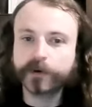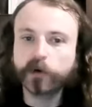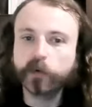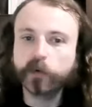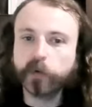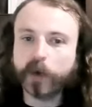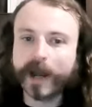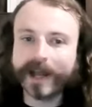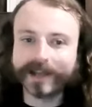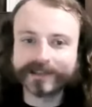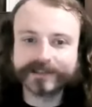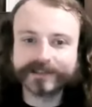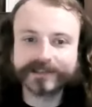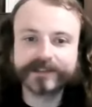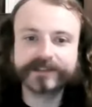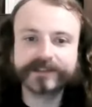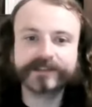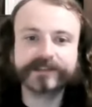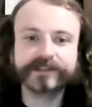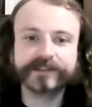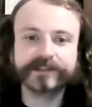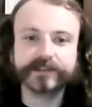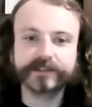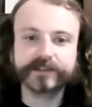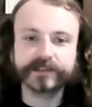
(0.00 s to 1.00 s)

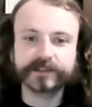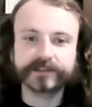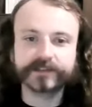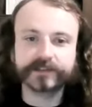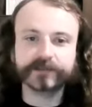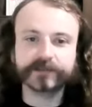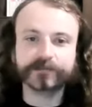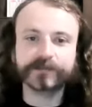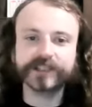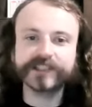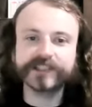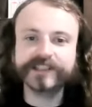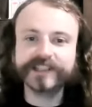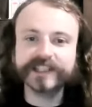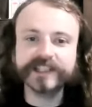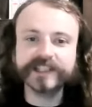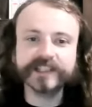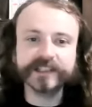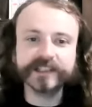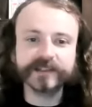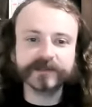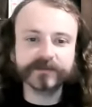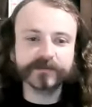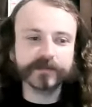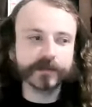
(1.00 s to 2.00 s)
quest to
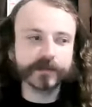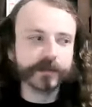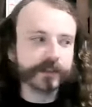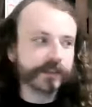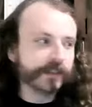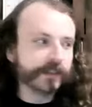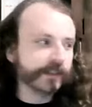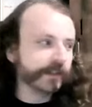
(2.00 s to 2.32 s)
redeem